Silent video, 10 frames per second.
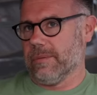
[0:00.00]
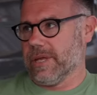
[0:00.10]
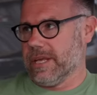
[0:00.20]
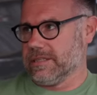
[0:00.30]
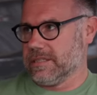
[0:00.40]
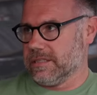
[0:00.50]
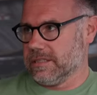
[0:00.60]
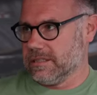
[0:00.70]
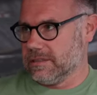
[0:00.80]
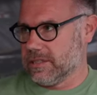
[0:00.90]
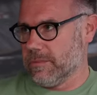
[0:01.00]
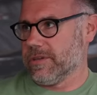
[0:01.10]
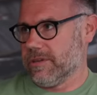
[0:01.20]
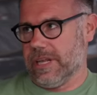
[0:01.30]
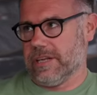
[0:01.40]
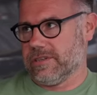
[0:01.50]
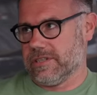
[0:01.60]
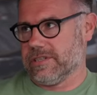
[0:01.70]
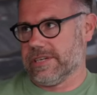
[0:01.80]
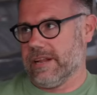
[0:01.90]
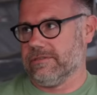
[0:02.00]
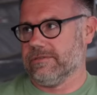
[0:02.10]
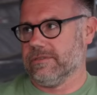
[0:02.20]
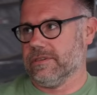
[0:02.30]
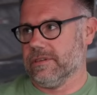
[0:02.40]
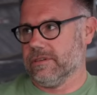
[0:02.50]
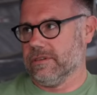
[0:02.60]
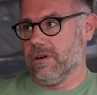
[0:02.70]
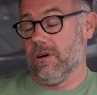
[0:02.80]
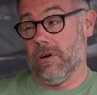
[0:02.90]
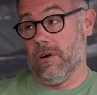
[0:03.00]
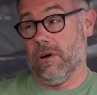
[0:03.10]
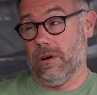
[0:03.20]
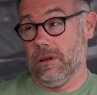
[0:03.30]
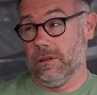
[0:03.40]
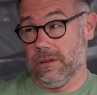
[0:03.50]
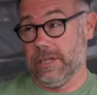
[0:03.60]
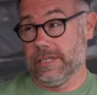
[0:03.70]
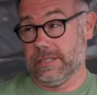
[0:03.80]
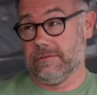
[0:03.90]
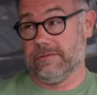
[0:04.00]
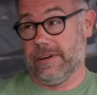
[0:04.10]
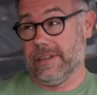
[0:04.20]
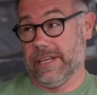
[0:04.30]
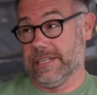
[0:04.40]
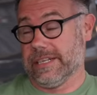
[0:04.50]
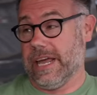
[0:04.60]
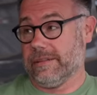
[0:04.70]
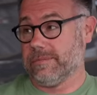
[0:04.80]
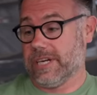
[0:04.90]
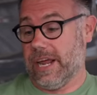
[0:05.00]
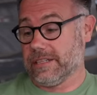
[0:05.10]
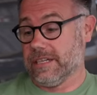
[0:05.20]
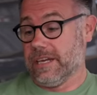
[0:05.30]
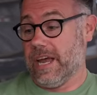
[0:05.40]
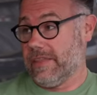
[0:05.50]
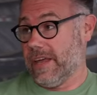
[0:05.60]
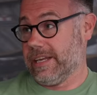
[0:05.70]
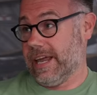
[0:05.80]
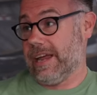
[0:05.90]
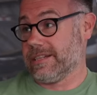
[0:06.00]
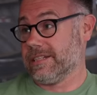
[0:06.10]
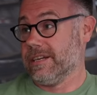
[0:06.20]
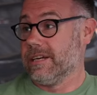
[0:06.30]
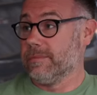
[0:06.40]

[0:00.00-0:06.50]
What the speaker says: is don't do the electrics yourself, or at least, very least, get them checked, and then gas.